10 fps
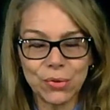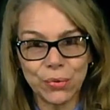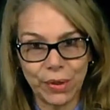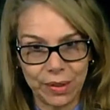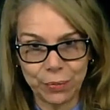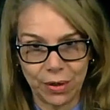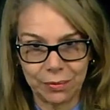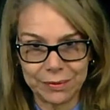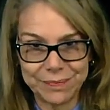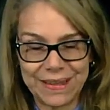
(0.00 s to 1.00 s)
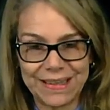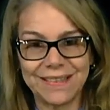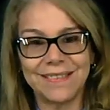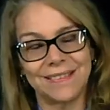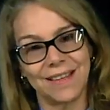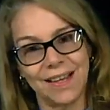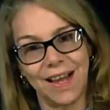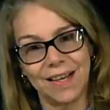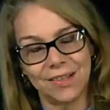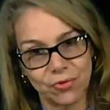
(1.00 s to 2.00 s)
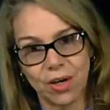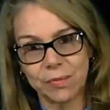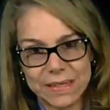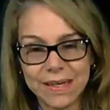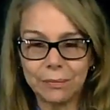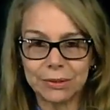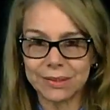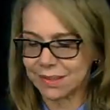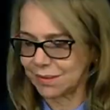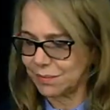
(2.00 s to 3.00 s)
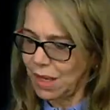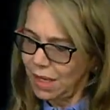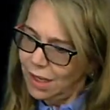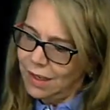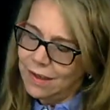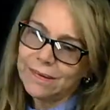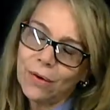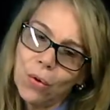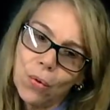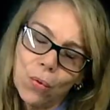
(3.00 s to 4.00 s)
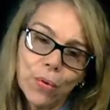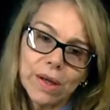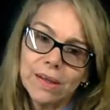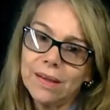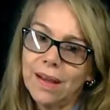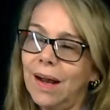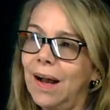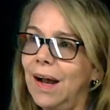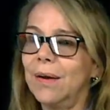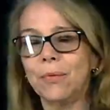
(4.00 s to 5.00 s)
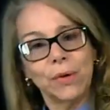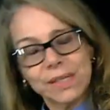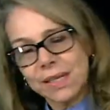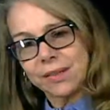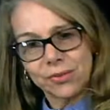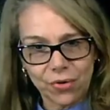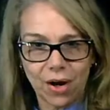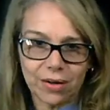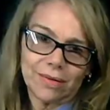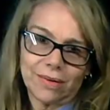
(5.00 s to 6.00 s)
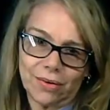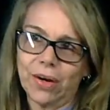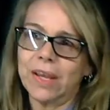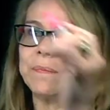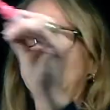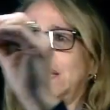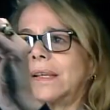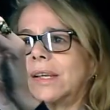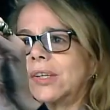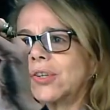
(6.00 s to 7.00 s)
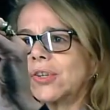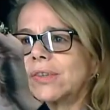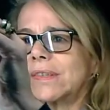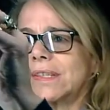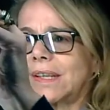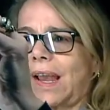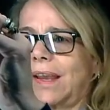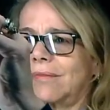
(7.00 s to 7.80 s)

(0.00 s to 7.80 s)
a problem that is drug metabolism. So when we take a drug or a medication, say,